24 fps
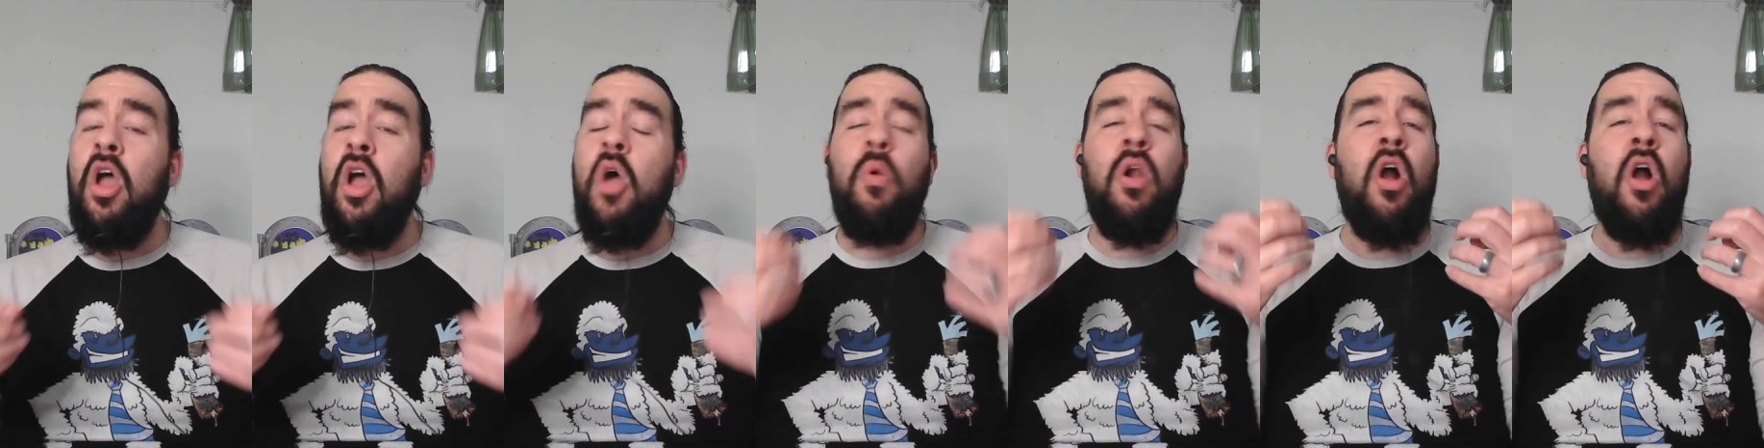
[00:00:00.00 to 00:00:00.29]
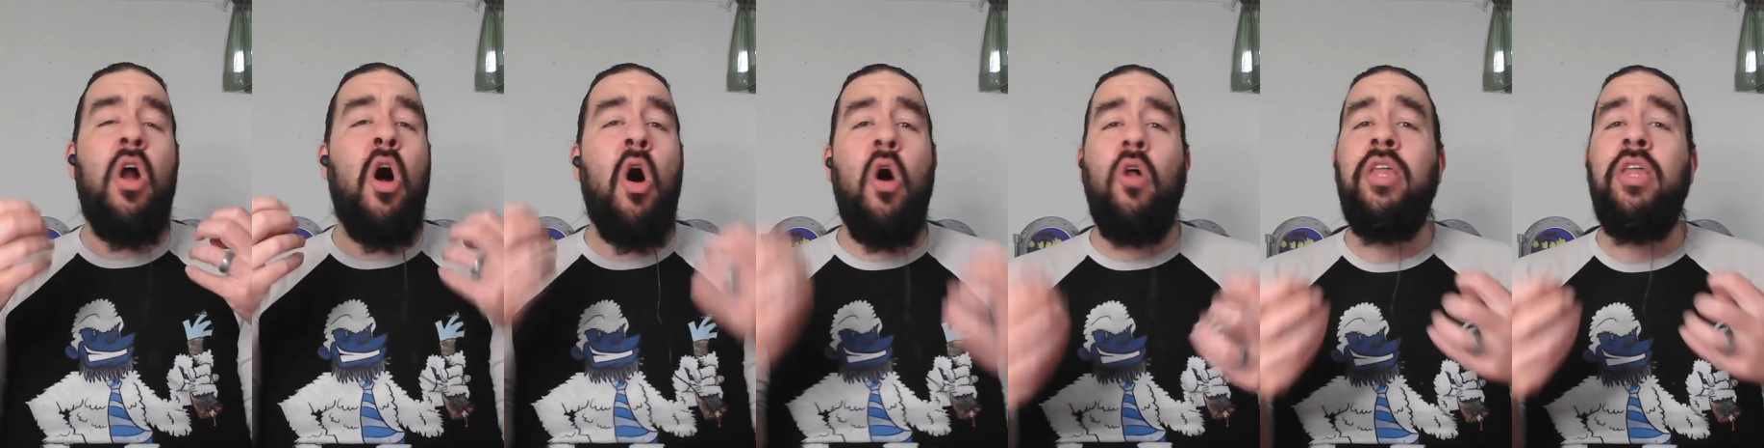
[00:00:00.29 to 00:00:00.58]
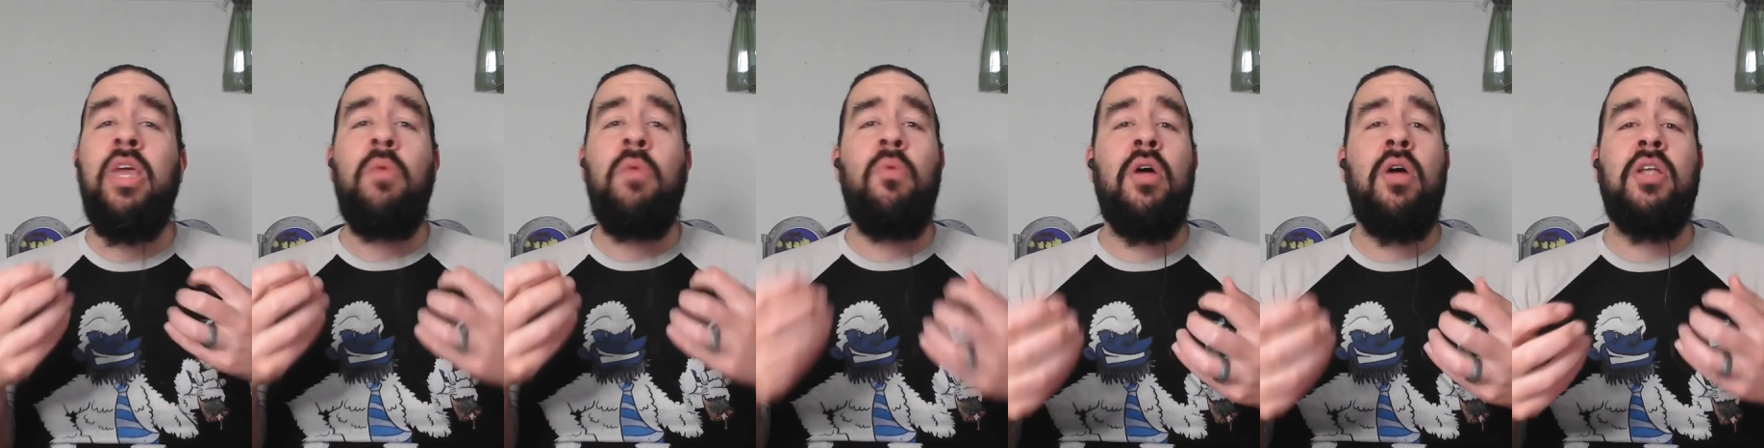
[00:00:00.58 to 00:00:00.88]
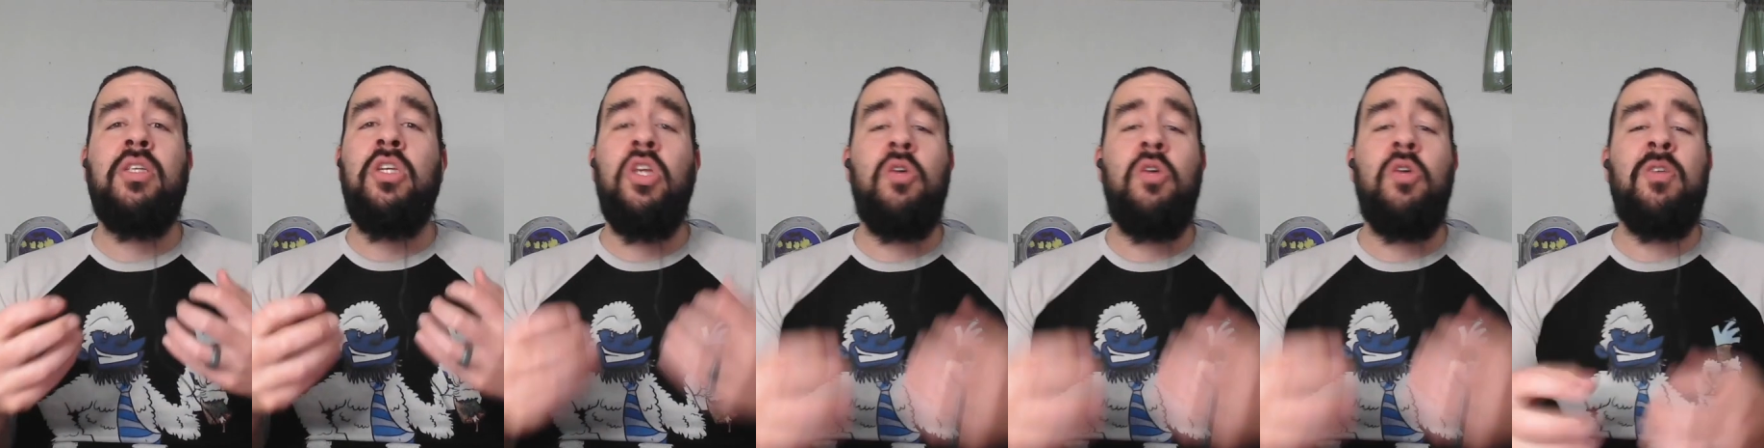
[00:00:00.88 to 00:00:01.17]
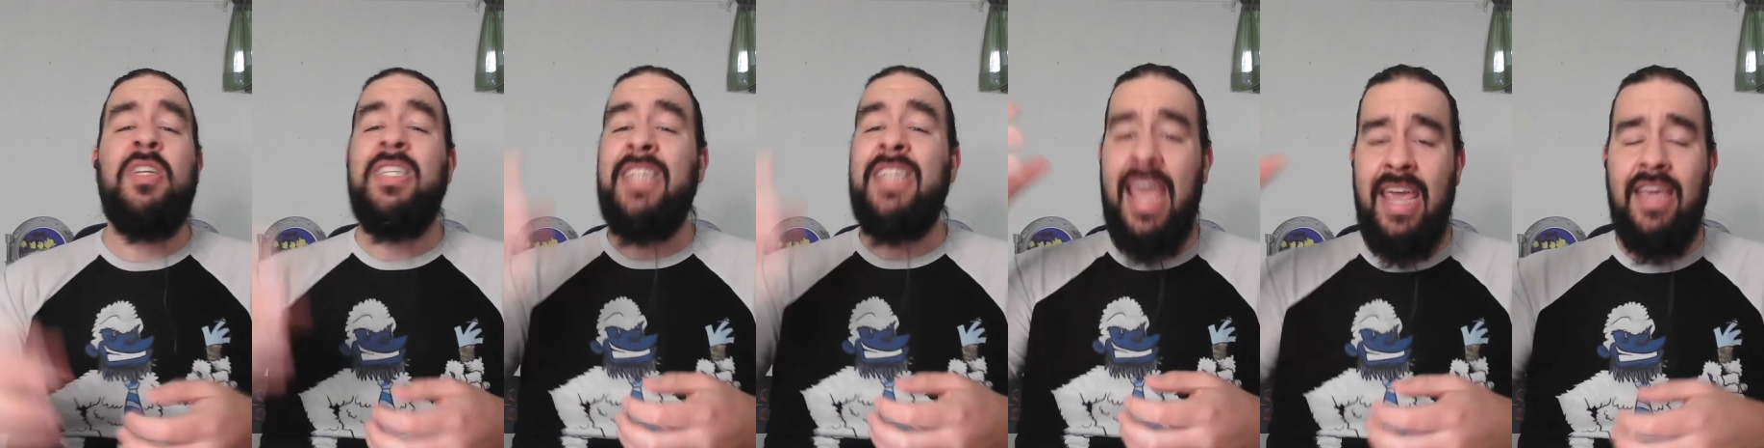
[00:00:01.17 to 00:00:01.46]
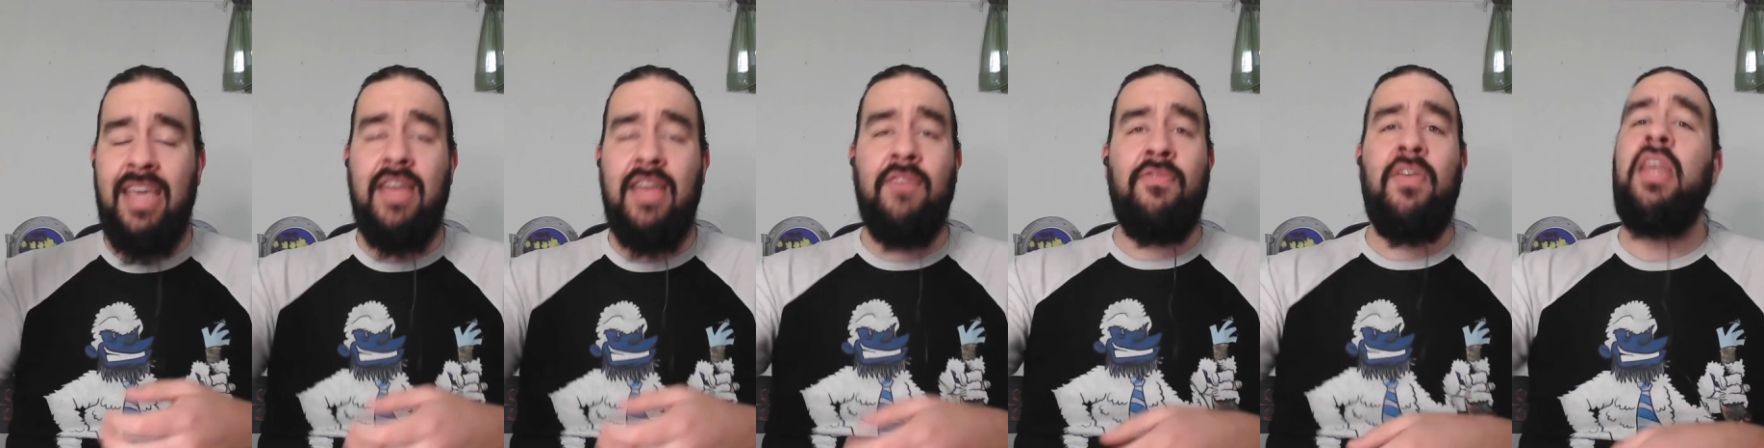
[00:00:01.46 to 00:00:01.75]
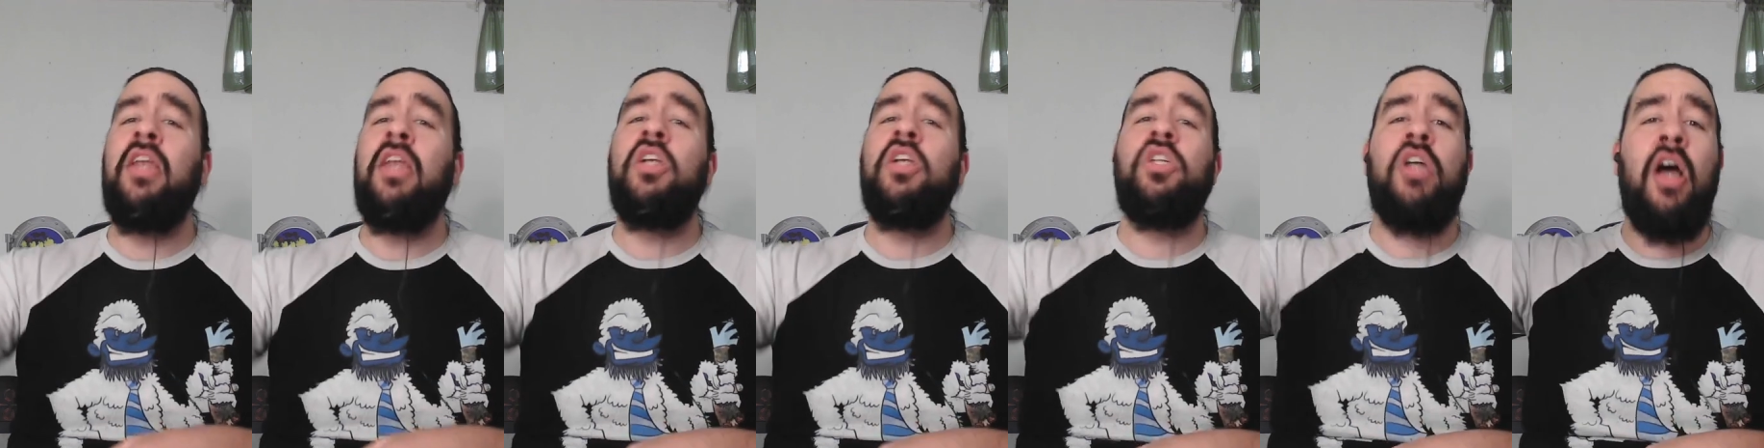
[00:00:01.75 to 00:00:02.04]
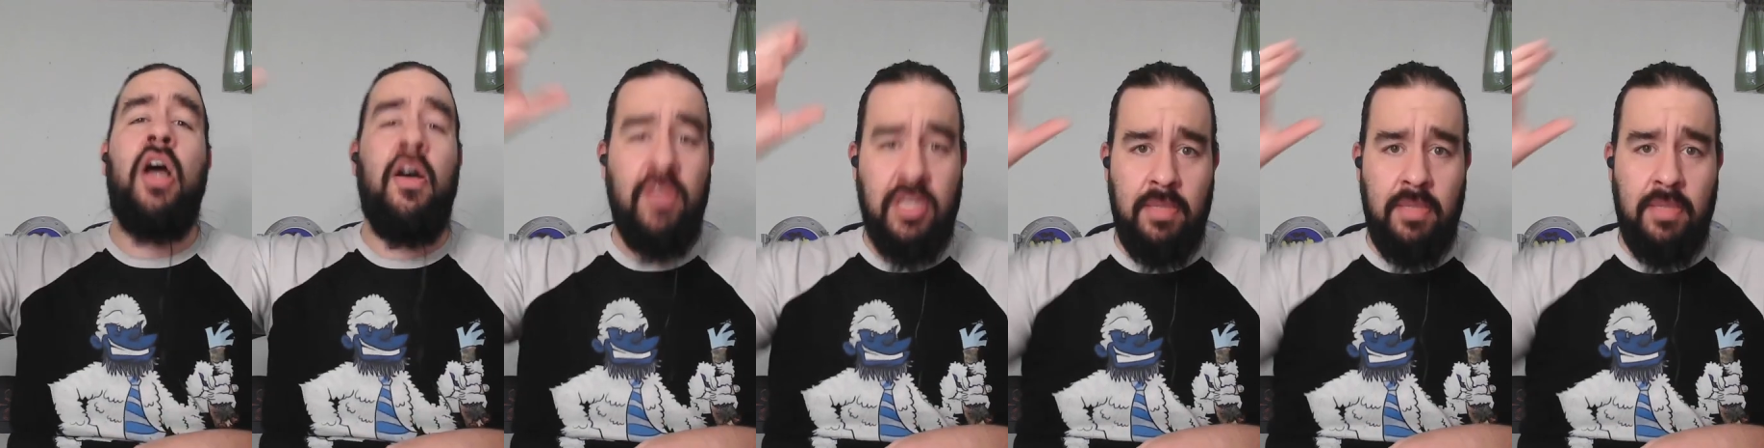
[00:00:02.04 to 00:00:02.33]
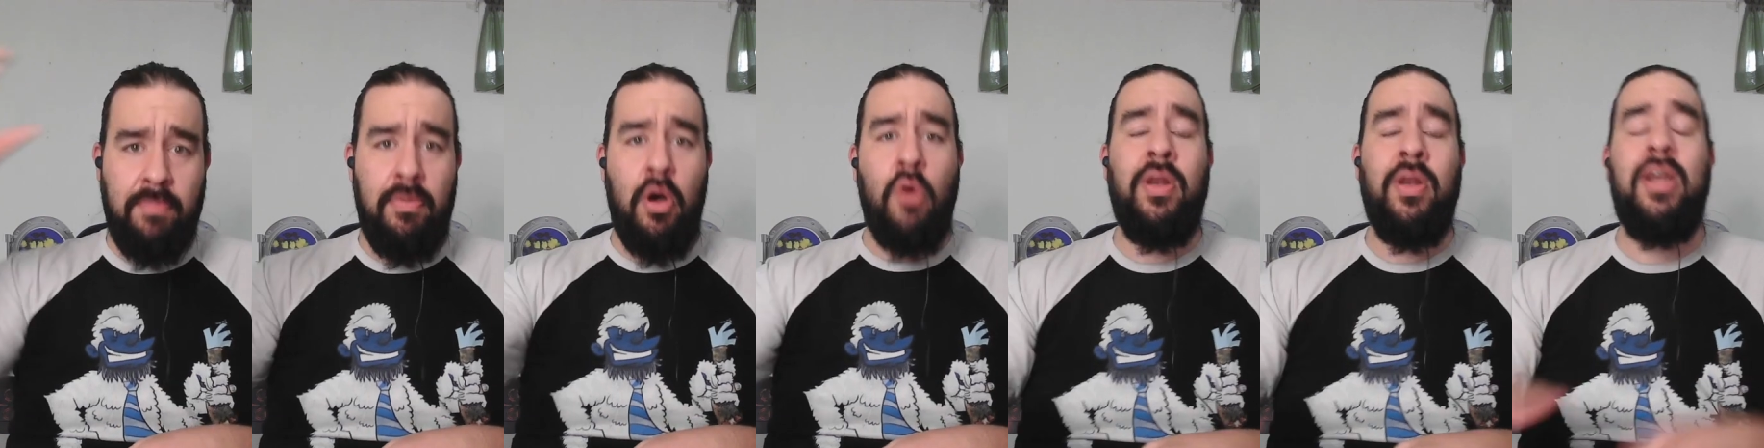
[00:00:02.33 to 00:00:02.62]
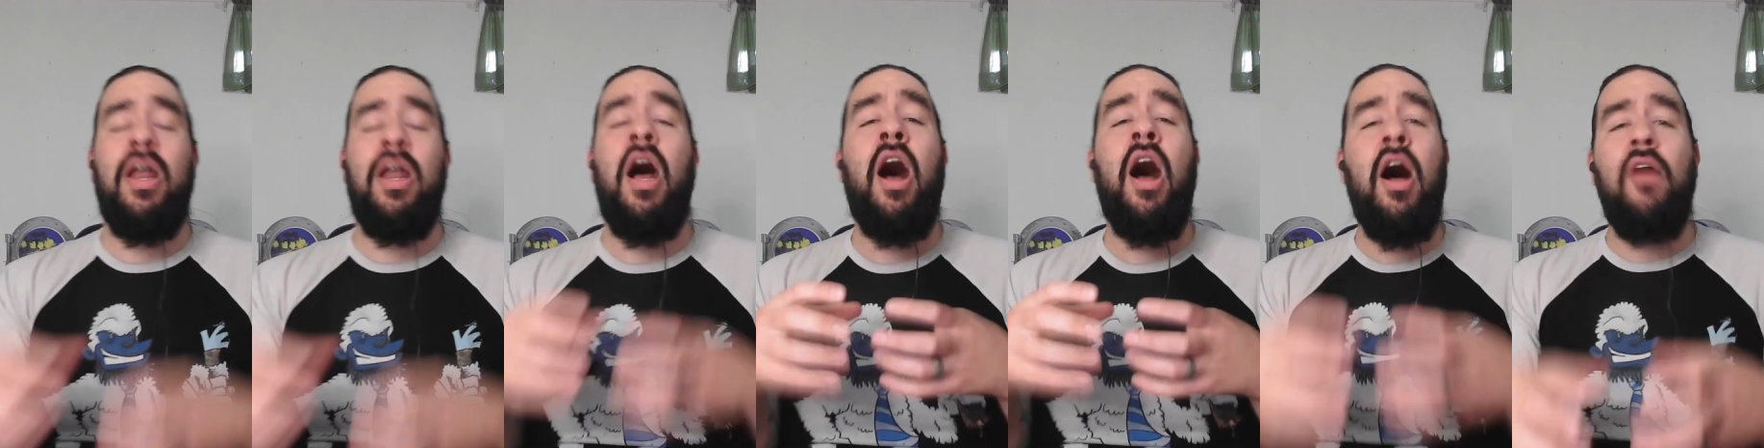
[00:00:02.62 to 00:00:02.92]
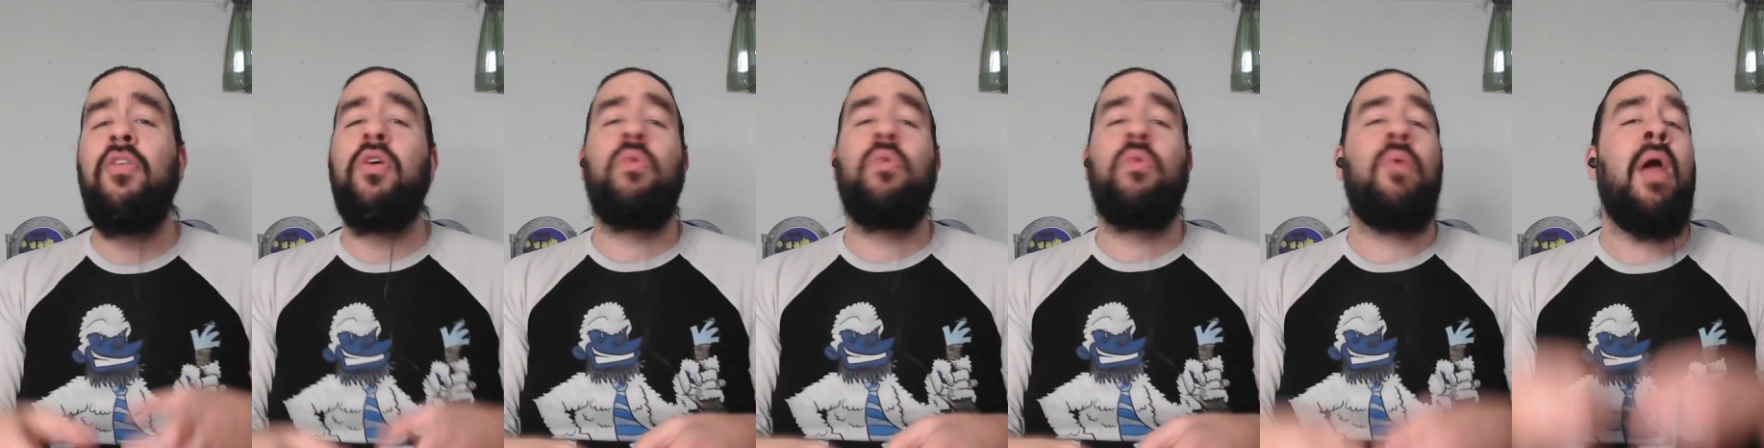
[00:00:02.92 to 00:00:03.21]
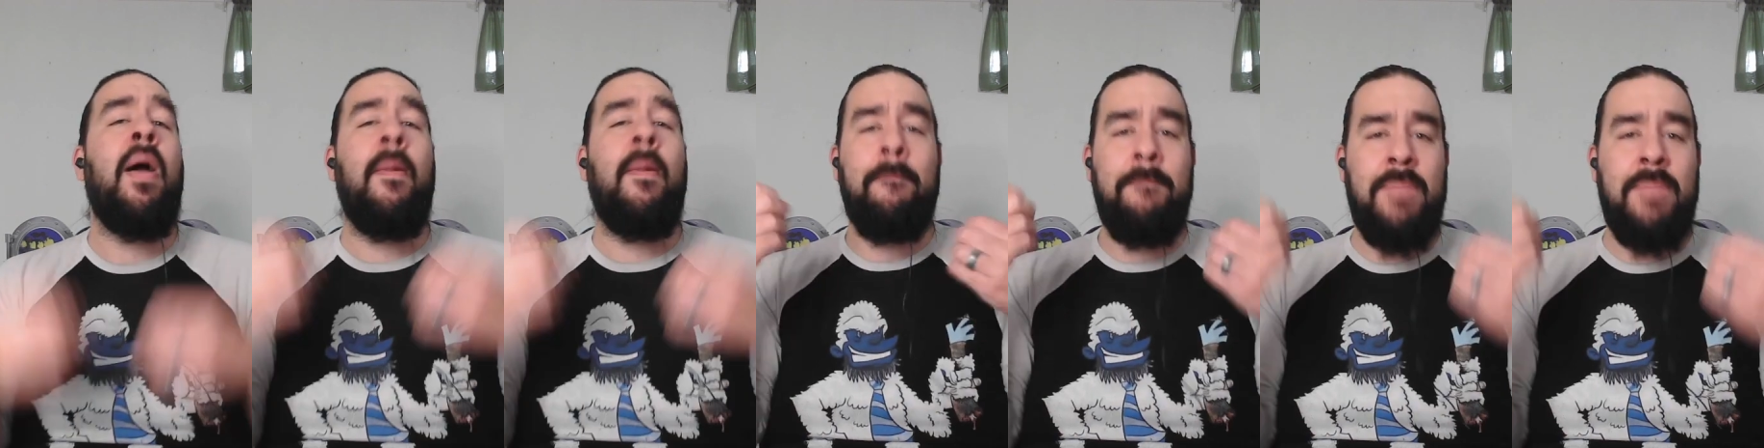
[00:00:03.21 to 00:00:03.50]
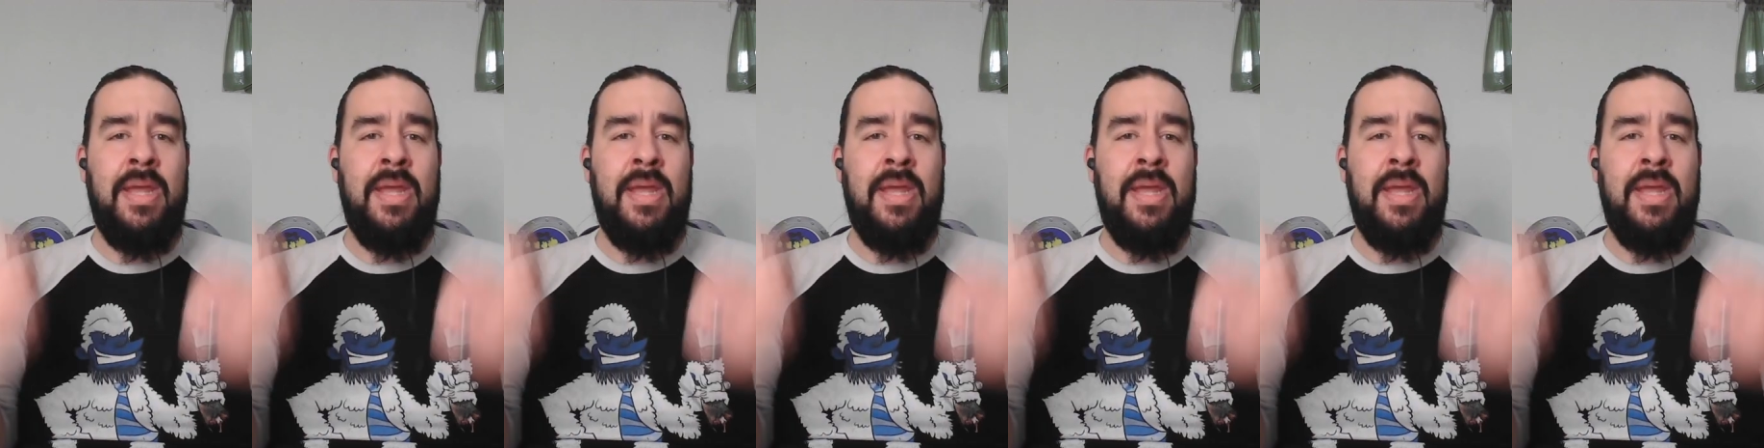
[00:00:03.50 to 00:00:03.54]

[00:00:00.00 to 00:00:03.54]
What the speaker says: when all he wants to do is take advantage of his opponent on the ground,